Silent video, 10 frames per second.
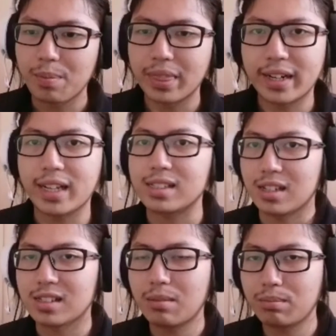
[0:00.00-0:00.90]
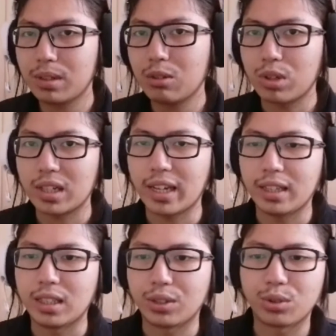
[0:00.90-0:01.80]
The next example will
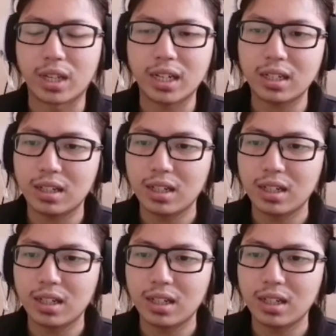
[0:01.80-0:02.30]
cater to that.